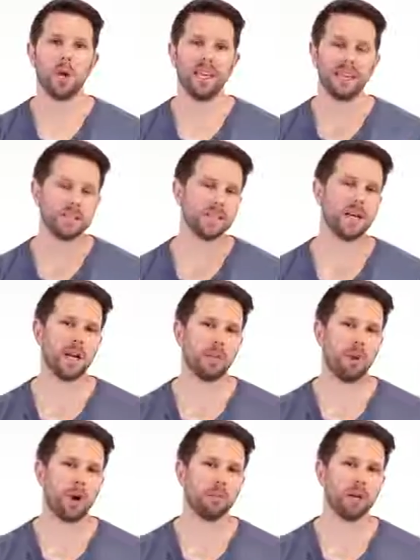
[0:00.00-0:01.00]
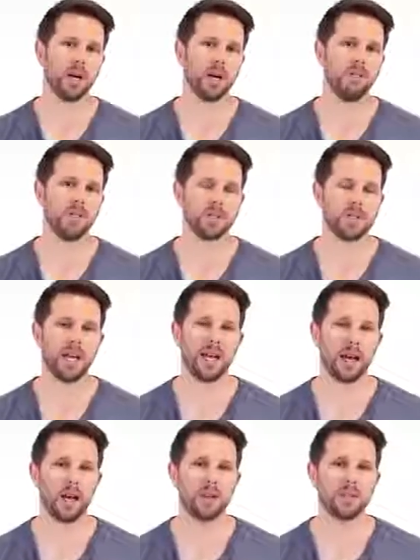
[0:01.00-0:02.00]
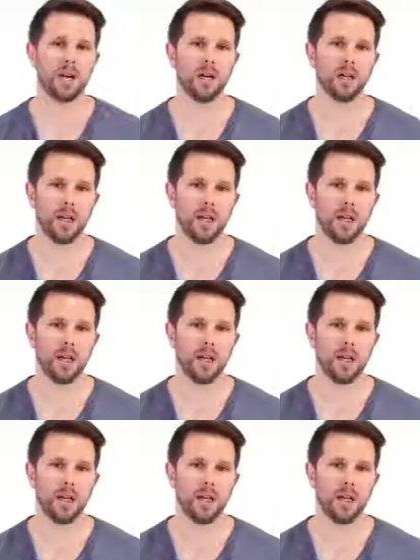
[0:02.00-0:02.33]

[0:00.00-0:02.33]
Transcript: In Santa Barbara, if you're staying at a hotel